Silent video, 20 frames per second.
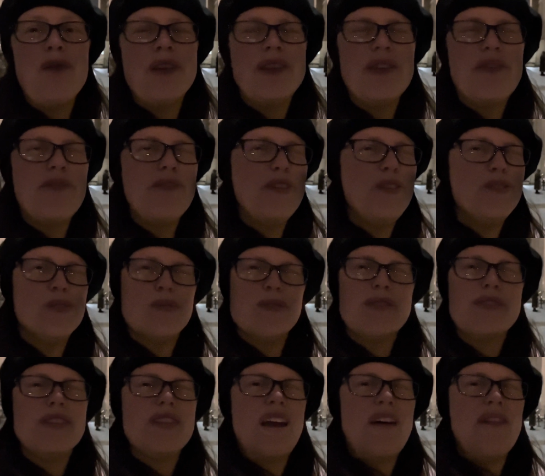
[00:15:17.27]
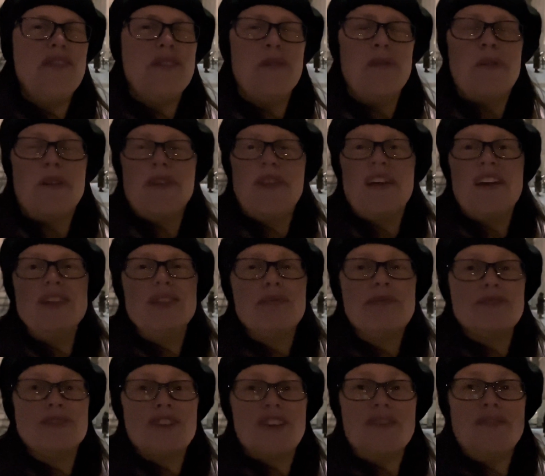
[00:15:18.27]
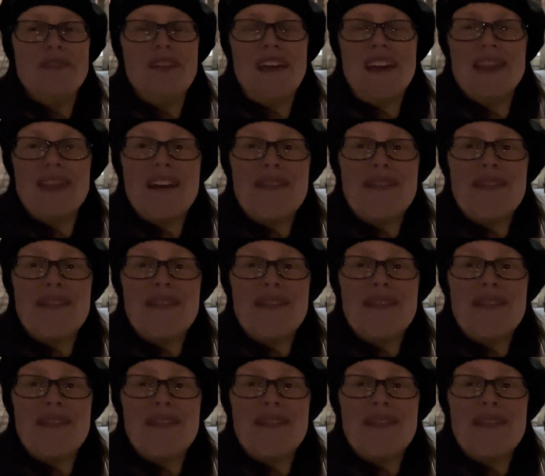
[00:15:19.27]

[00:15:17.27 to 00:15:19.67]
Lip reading: the views were definitely worth it, especially at night.